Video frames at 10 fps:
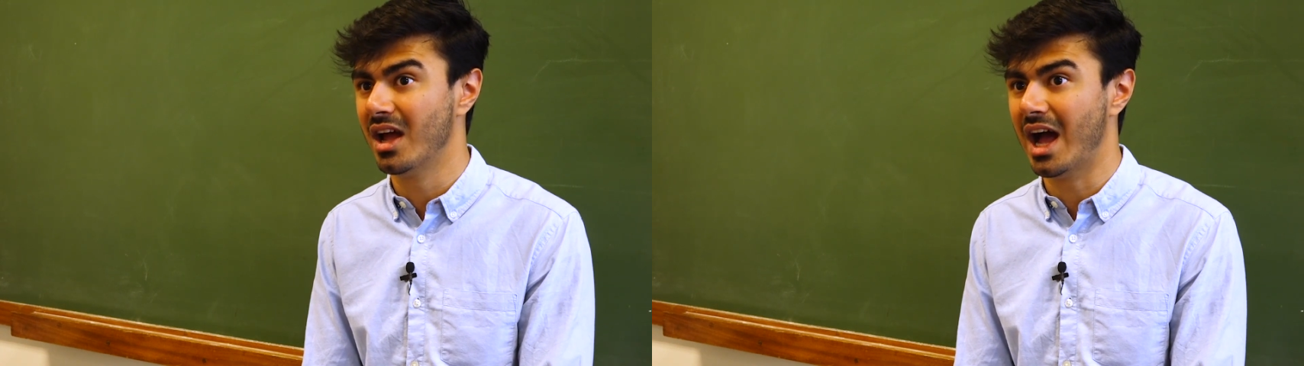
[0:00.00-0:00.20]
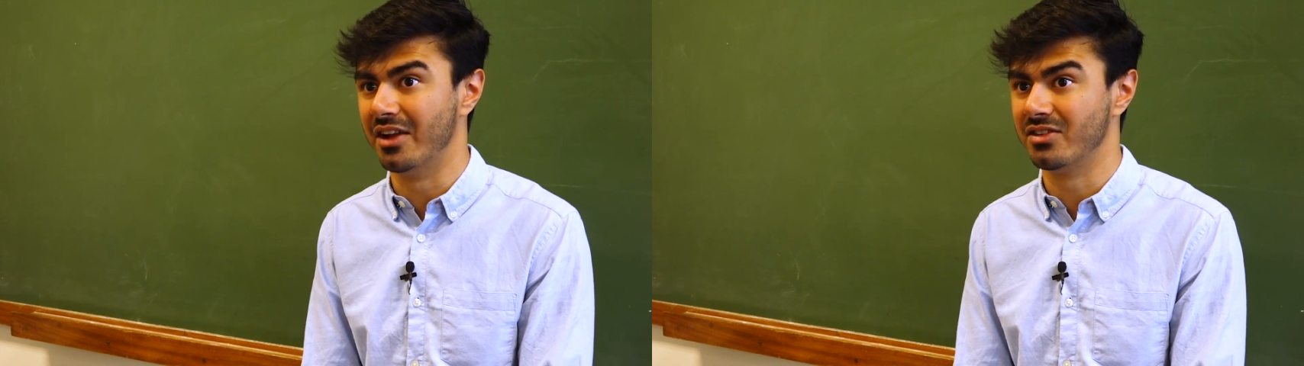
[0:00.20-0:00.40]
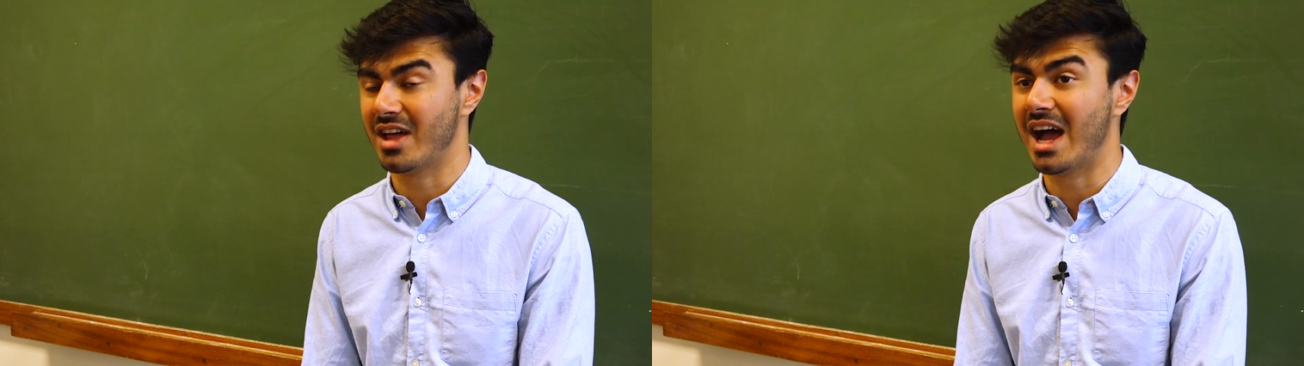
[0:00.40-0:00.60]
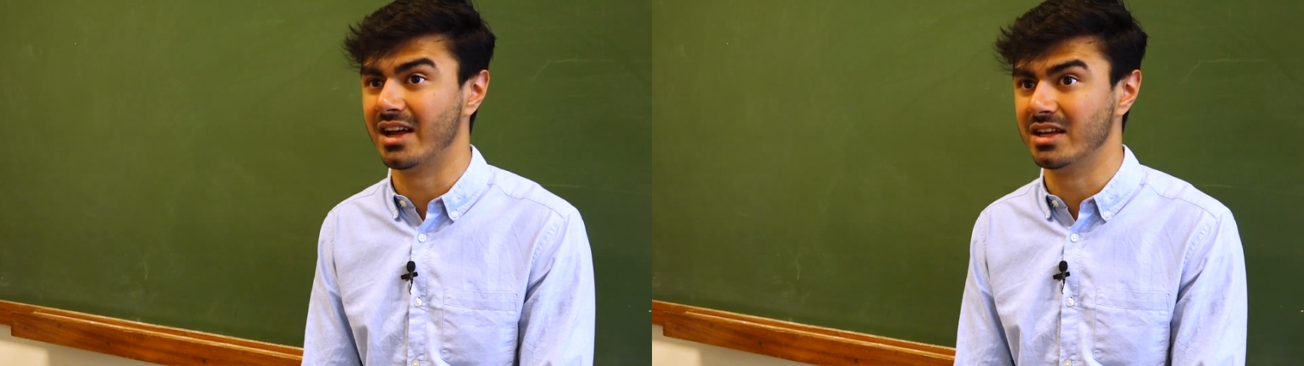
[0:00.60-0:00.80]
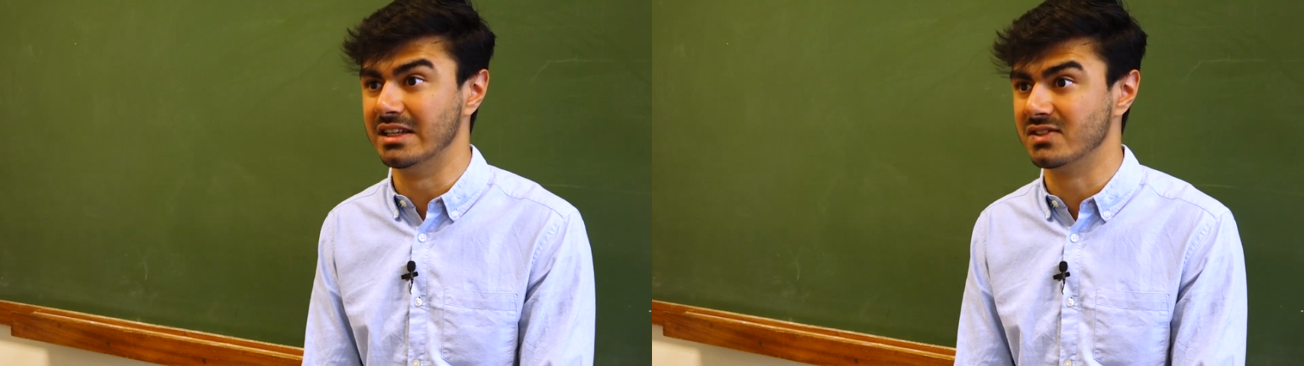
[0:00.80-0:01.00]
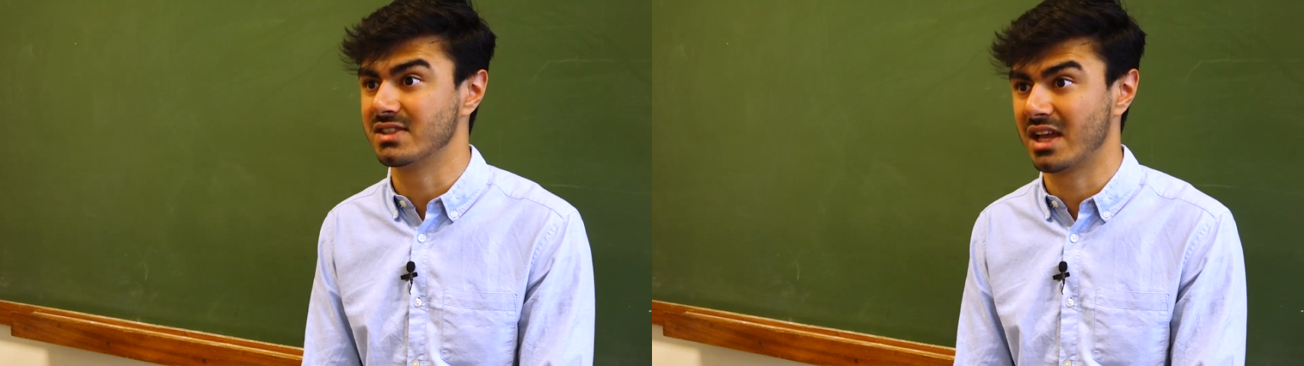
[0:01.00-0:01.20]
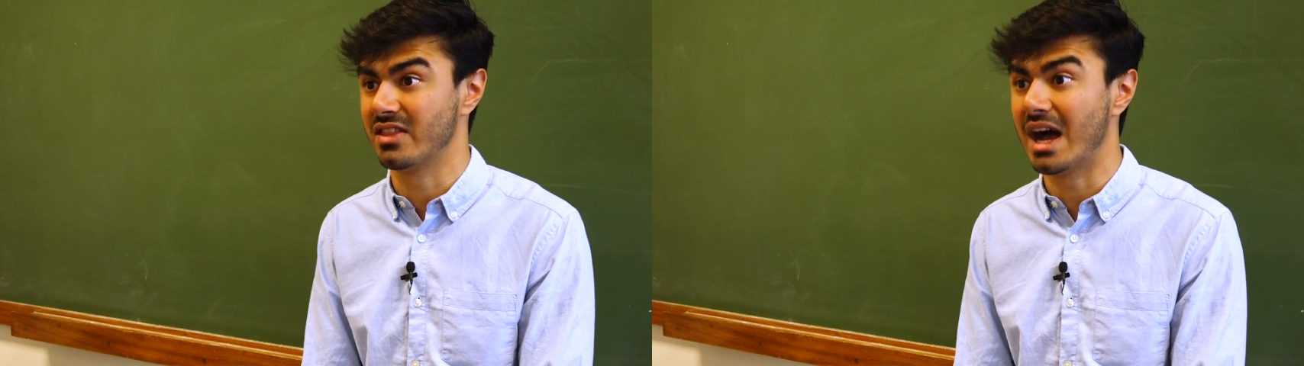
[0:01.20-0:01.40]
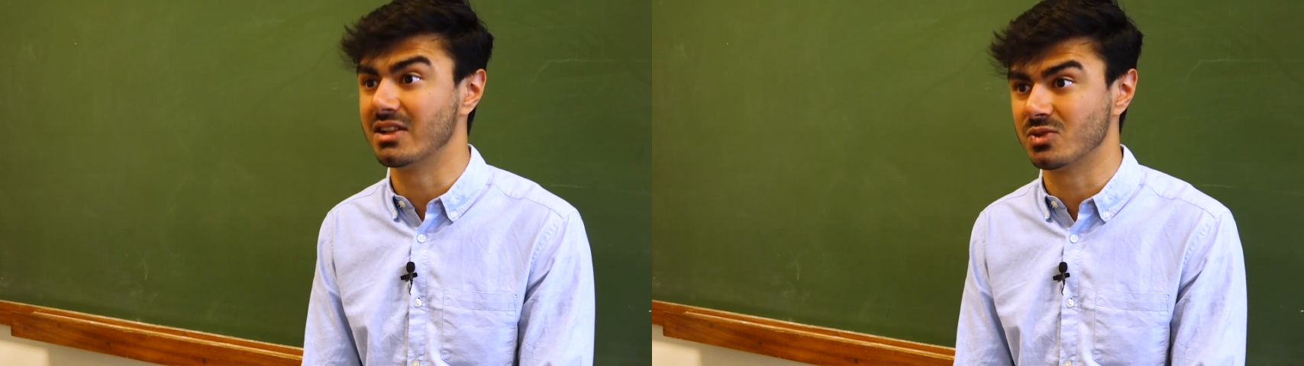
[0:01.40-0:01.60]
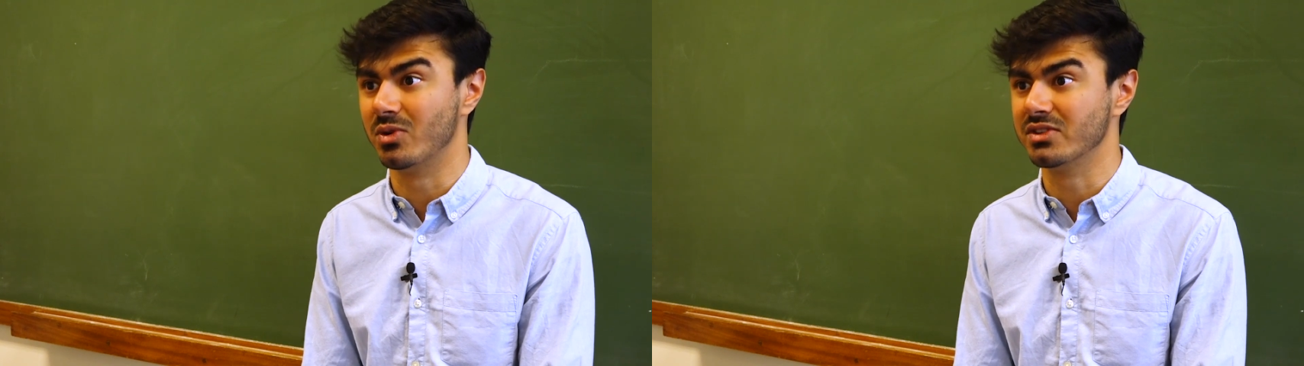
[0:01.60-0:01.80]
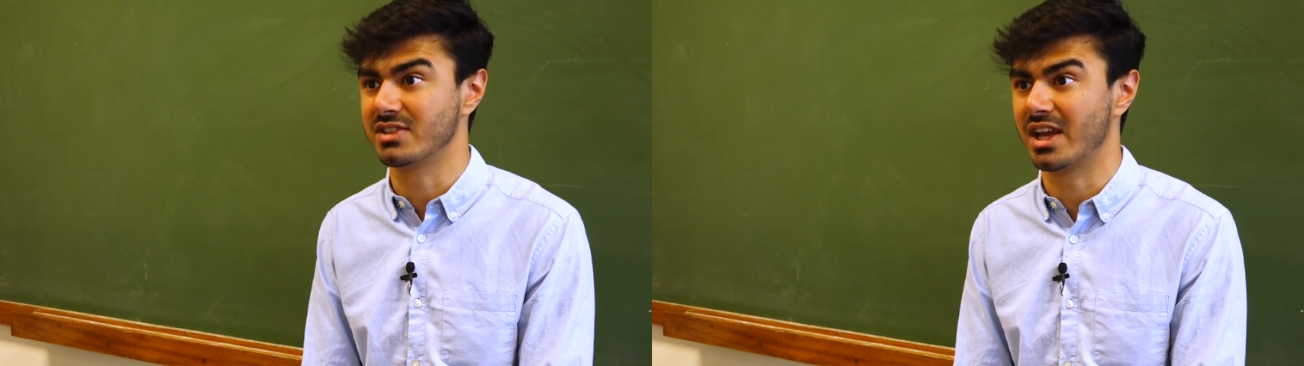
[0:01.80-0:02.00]
And that's
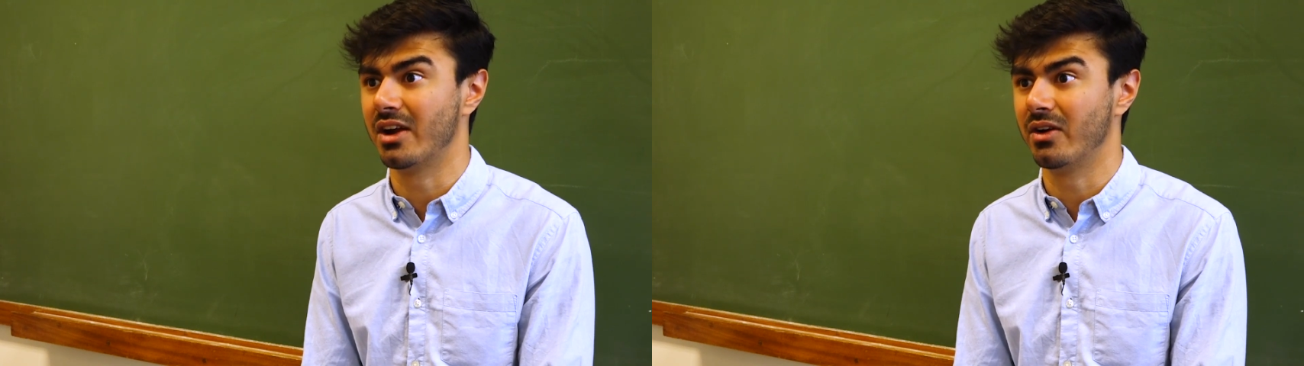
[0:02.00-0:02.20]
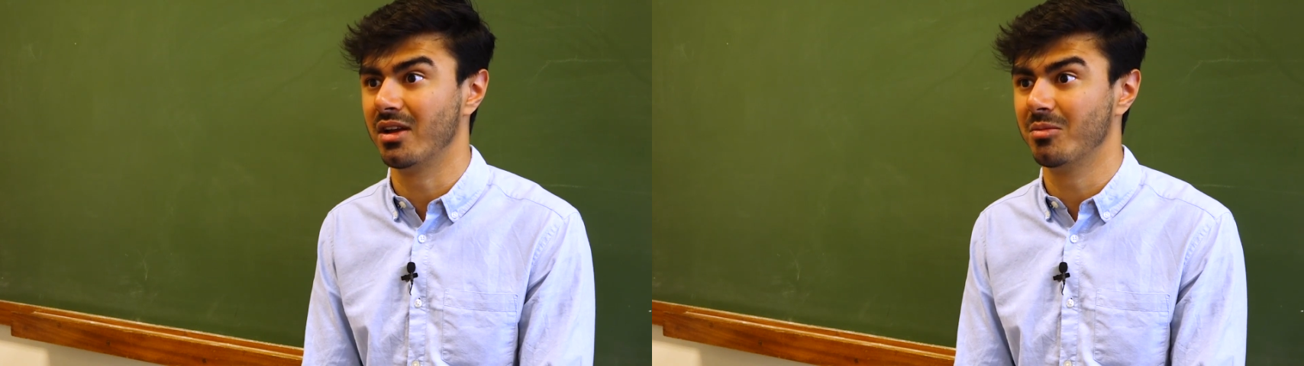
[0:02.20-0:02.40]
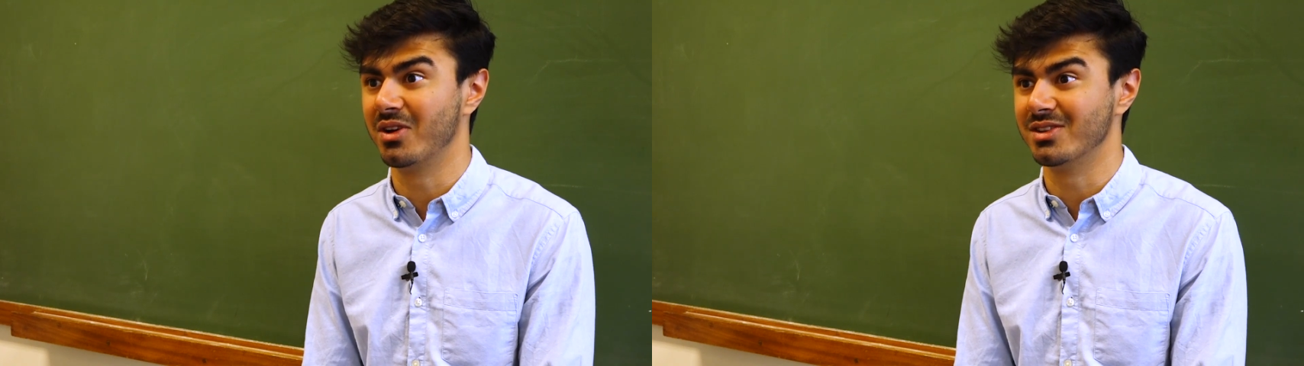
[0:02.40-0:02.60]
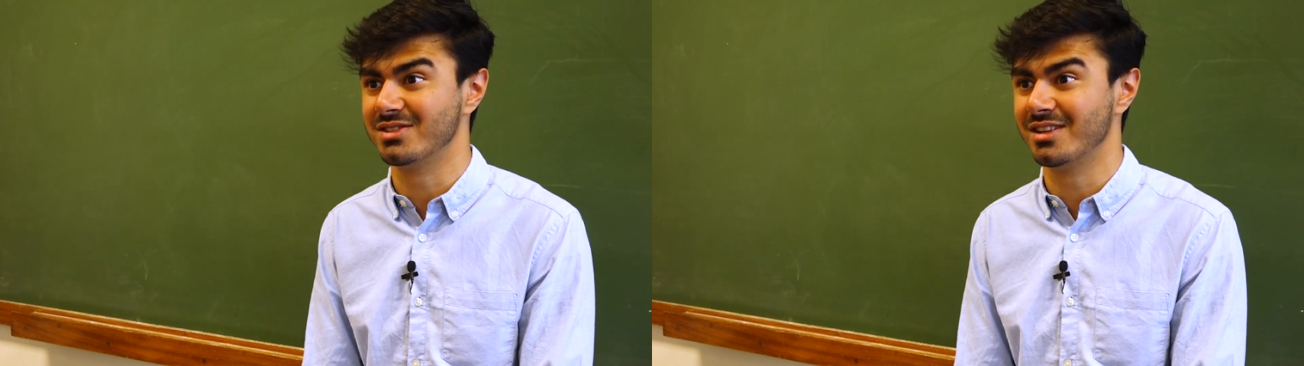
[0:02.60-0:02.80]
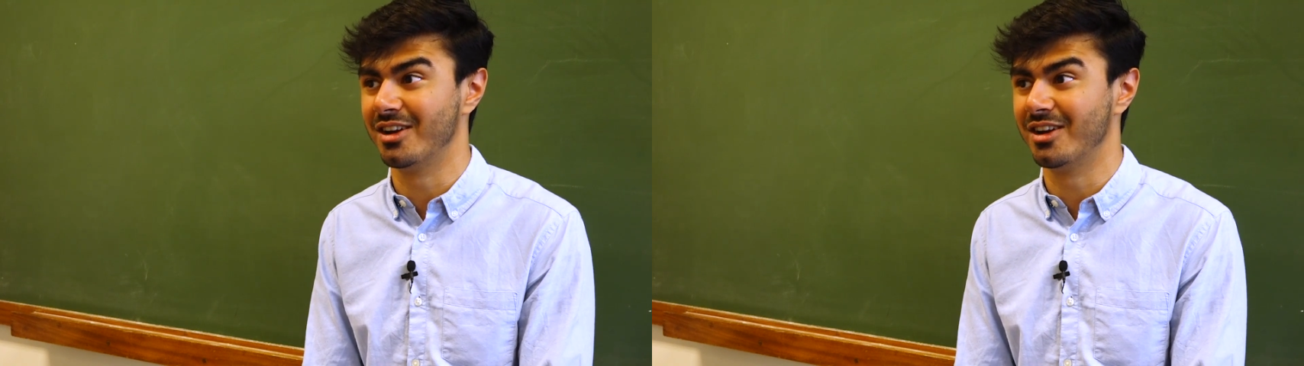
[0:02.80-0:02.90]
what's scary, because,